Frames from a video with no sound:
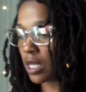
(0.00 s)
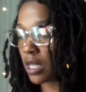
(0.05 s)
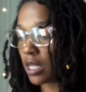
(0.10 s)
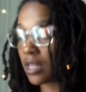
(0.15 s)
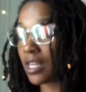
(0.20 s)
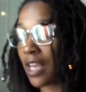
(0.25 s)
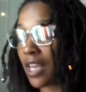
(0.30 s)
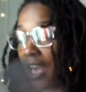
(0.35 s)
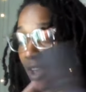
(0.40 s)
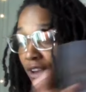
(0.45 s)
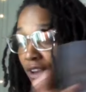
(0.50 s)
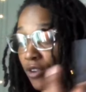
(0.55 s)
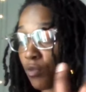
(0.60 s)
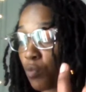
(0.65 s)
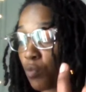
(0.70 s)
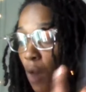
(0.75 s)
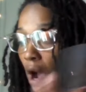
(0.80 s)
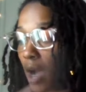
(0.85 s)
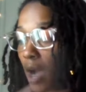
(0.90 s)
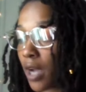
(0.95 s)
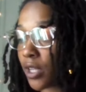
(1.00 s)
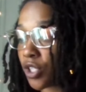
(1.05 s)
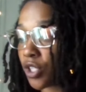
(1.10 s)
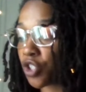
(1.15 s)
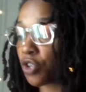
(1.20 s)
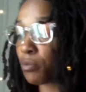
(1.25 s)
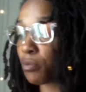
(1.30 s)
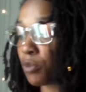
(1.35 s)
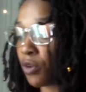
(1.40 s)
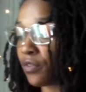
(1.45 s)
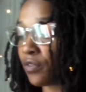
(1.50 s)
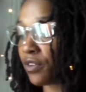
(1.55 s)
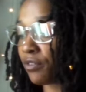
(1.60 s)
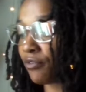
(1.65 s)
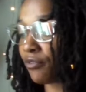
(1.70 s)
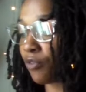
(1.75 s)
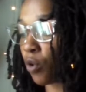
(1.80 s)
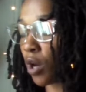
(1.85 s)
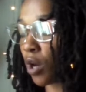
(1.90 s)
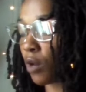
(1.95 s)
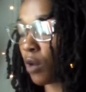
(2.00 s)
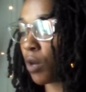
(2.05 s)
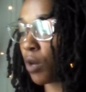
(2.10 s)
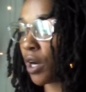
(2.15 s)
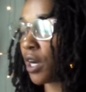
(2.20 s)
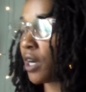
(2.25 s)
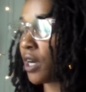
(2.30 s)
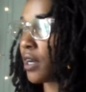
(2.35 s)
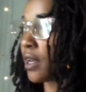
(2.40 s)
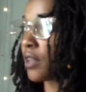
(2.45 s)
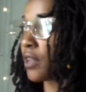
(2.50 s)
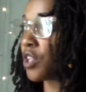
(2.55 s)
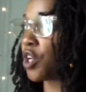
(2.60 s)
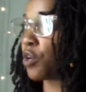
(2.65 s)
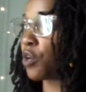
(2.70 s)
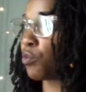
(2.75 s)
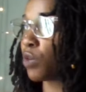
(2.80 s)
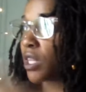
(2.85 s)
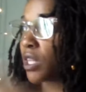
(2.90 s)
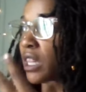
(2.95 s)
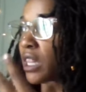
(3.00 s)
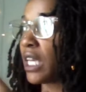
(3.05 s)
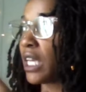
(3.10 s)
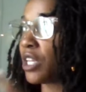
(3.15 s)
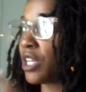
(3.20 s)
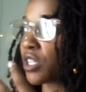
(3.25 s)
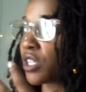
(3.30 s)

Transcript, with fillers: the eight of wands you're moving forward you're you're